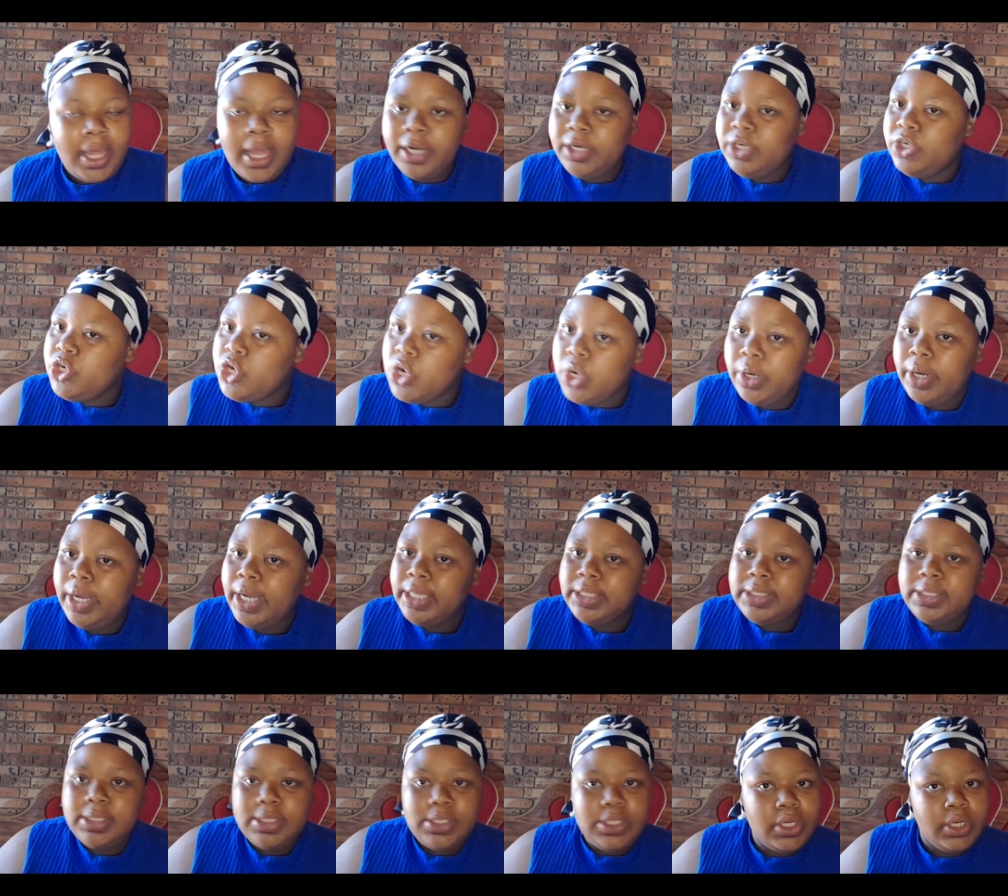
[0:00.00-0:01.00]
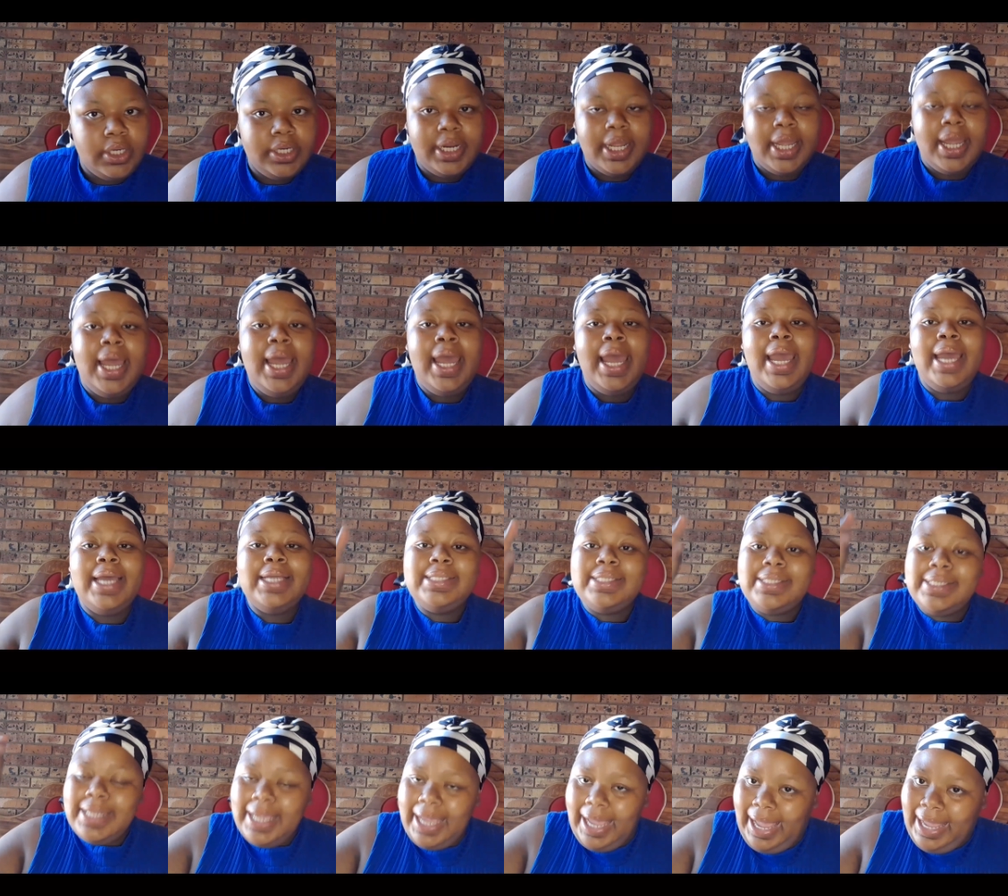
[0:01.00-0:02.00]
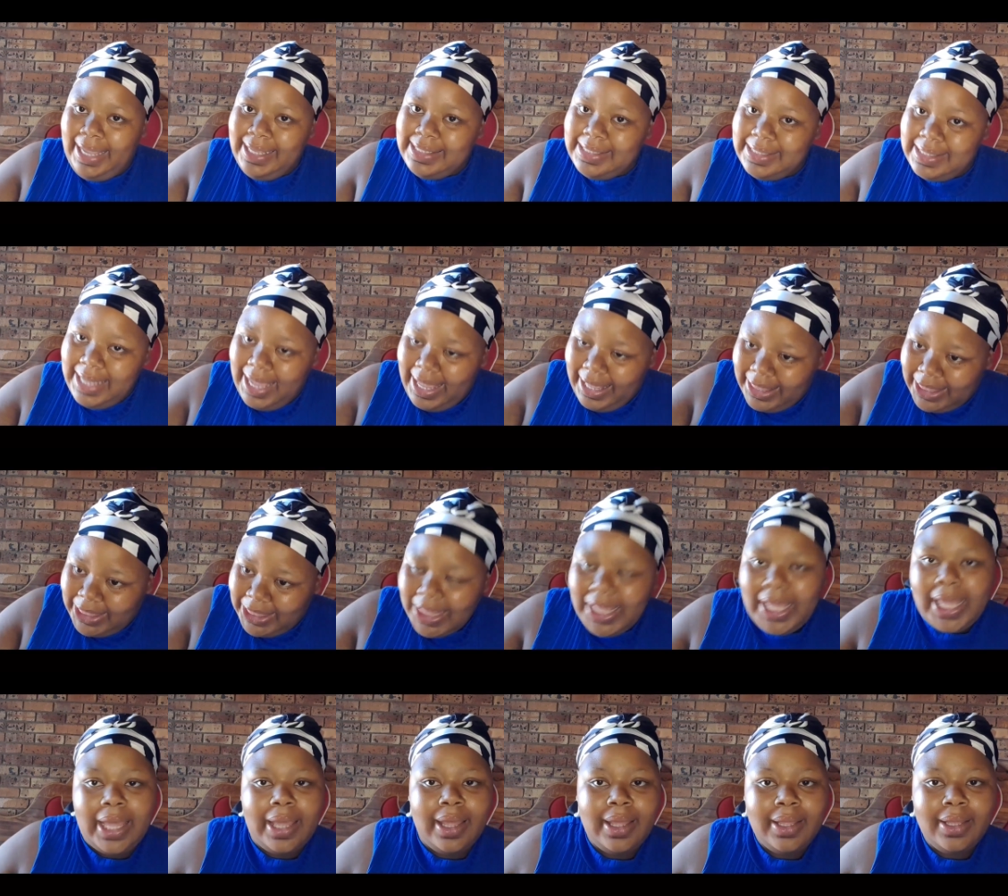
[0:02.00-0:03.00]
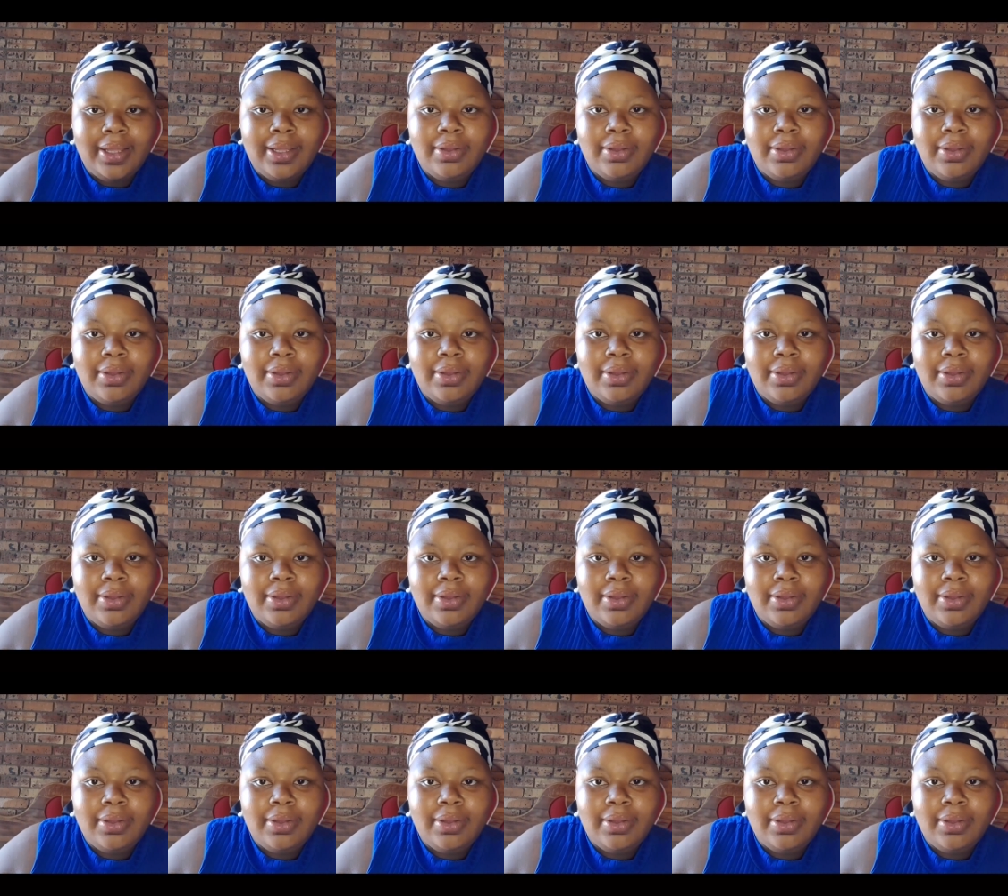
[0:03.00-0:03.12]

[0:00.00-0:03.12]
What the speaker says: No, it's not. It's a thing.